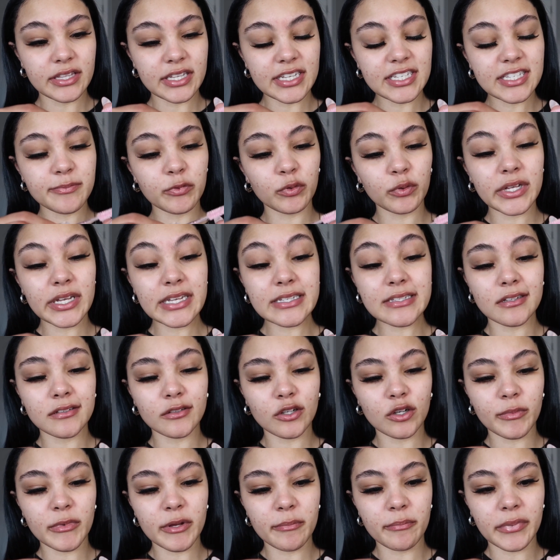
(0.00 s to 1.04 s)
This spoolie is a
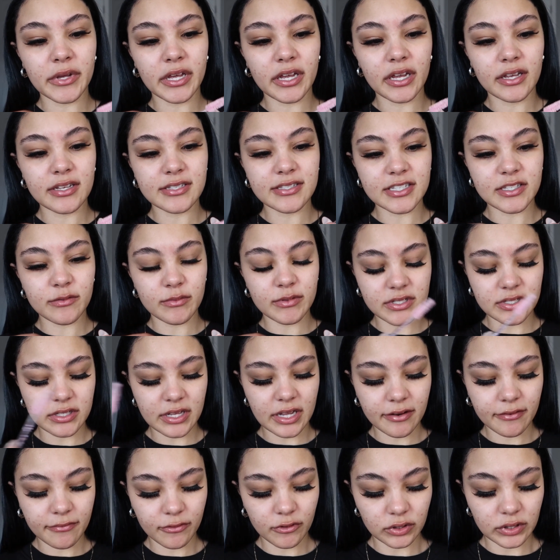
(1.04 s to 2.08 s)
little bit big because this one's
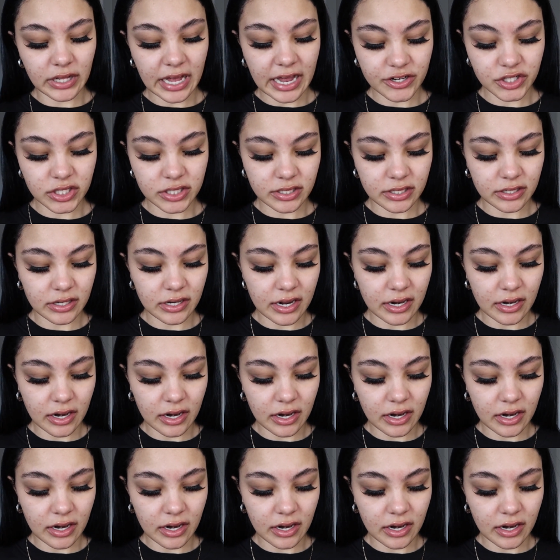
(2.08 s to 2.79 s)
like for lashes and not